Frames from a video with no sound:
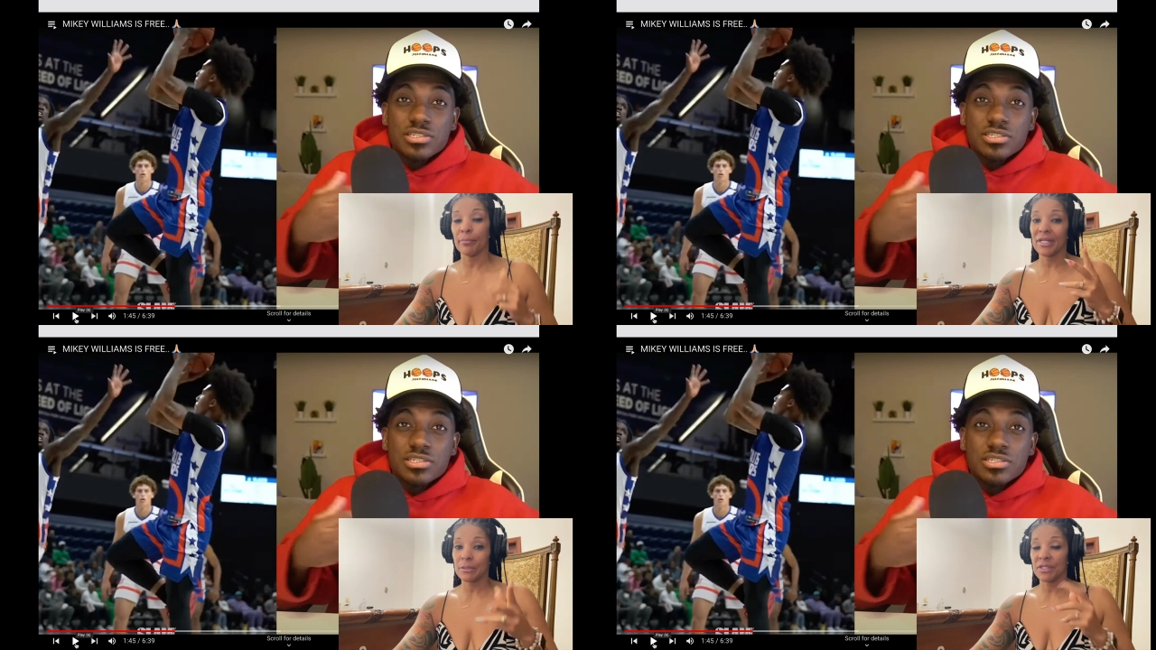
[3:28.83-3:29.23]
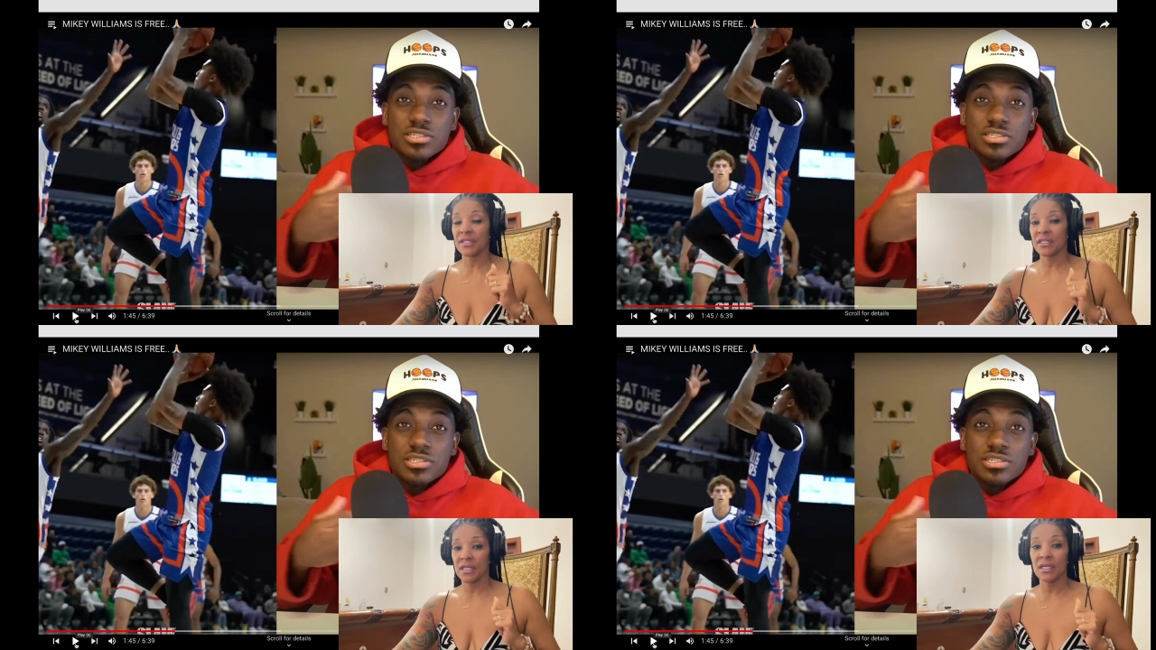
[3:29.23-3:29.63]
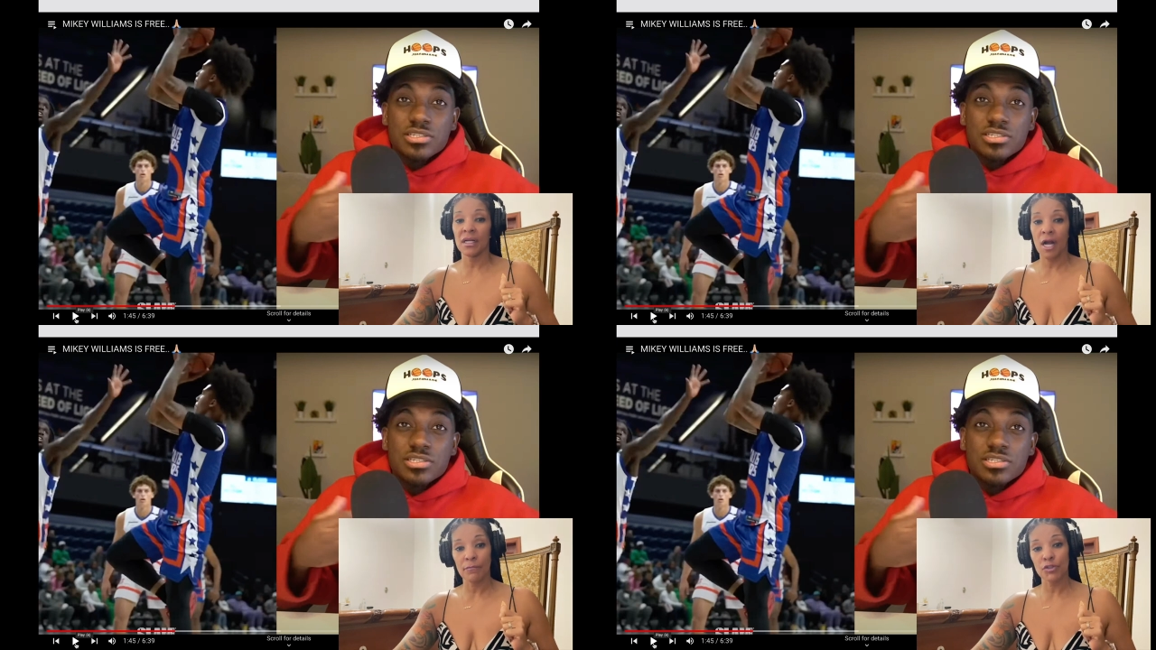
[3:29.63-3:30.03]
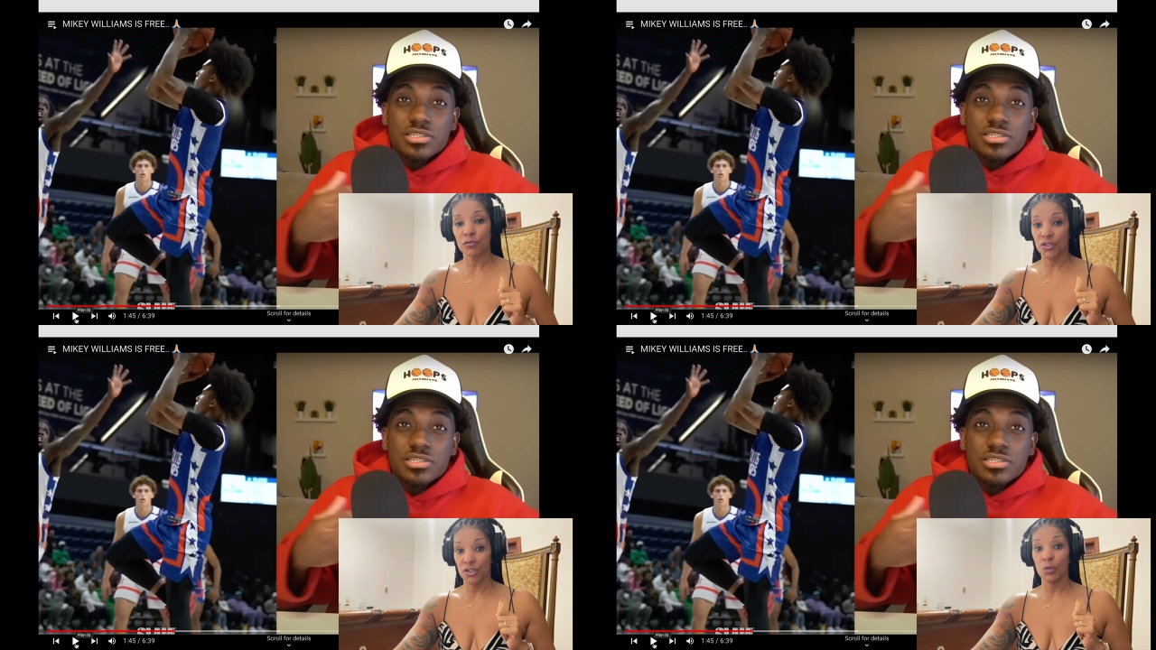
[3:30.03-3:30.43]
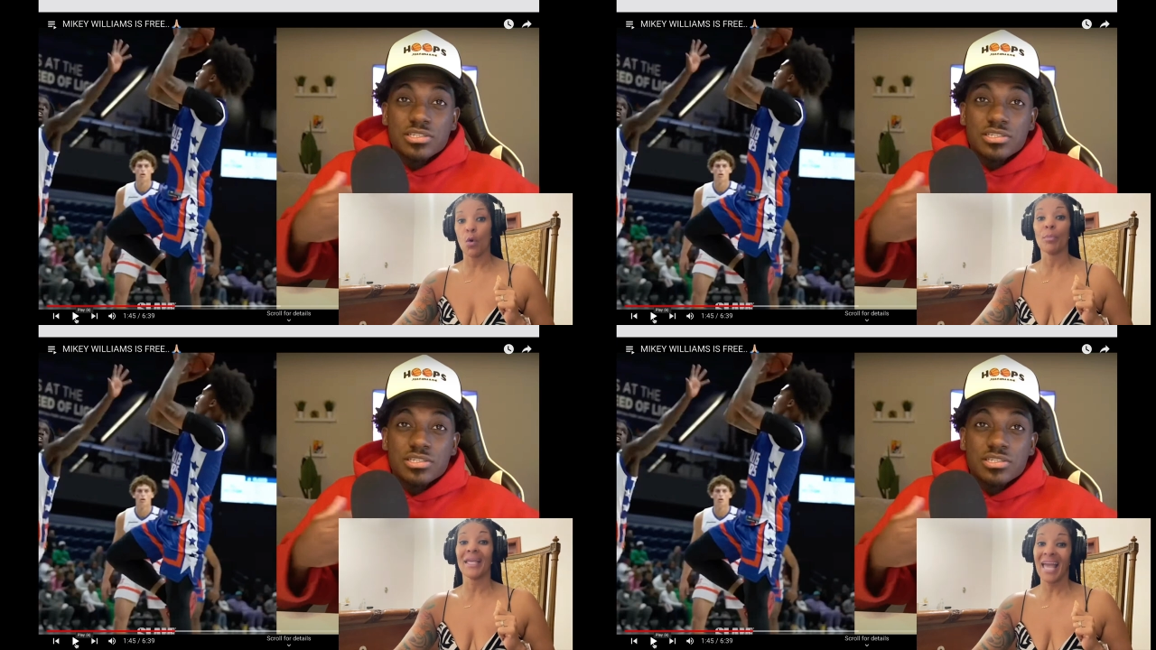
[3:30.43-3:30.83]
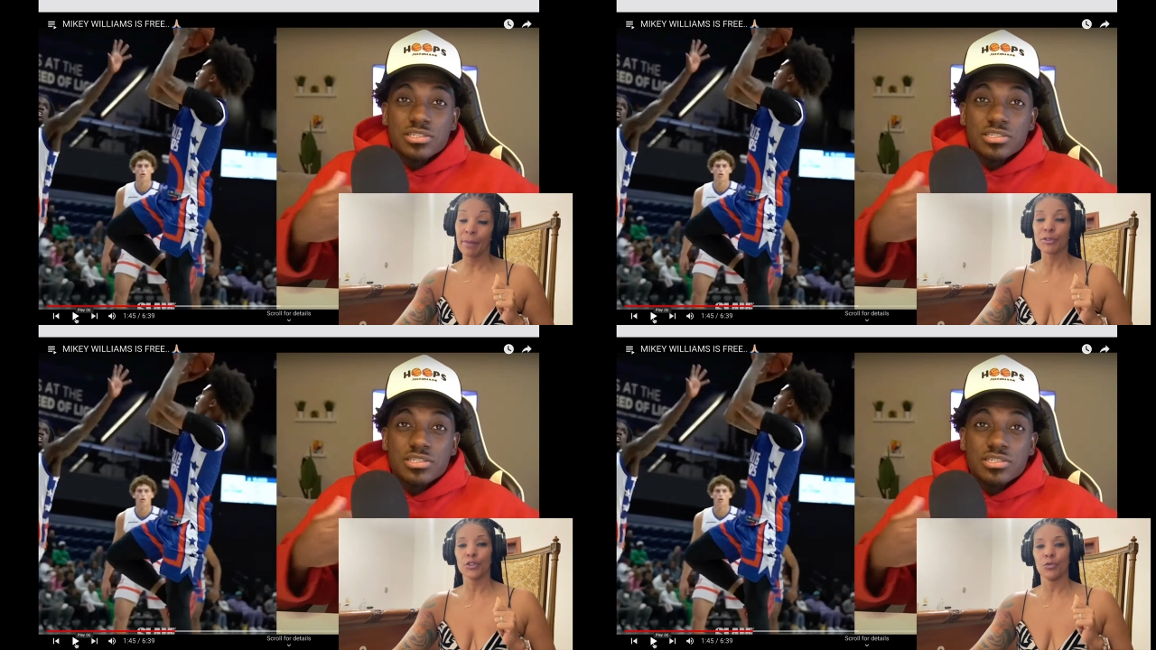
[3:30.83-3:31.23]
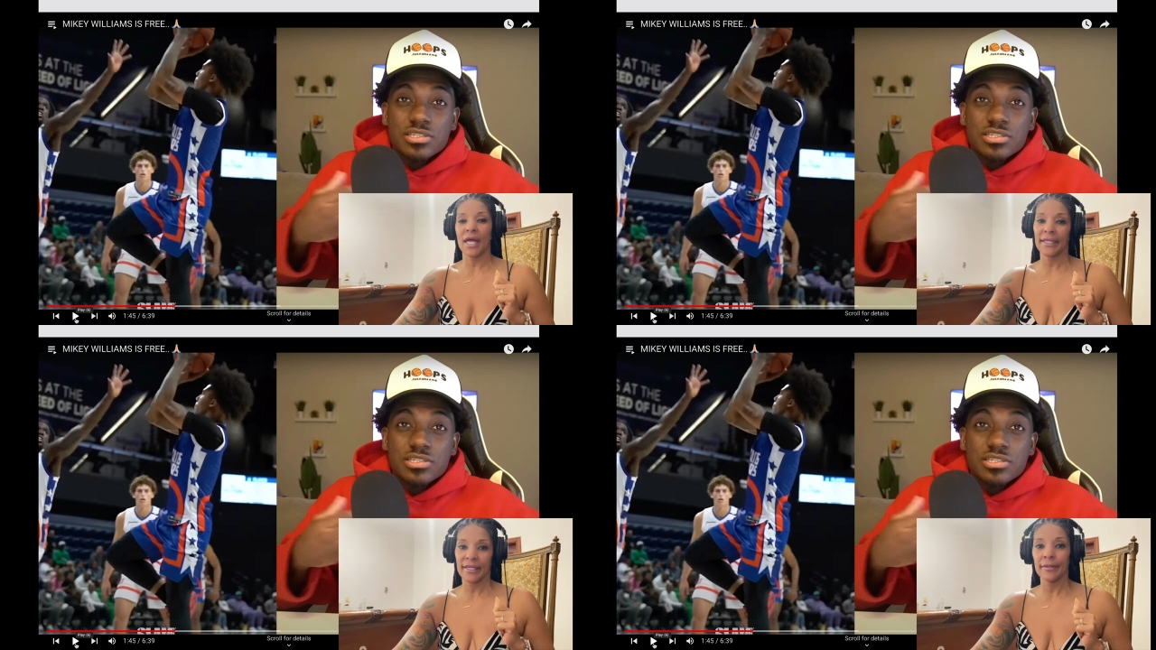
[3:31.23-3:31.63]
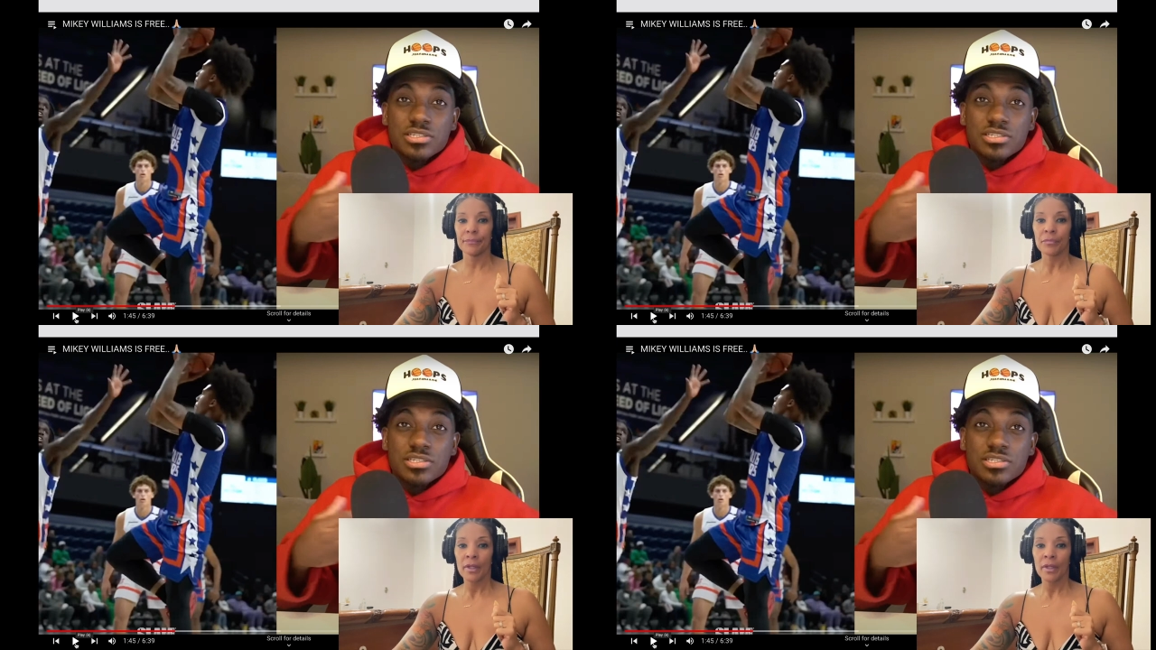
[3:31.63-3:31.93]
Speaker 1: Plus, with this 10 year gun restriction, he won't be able to do that again.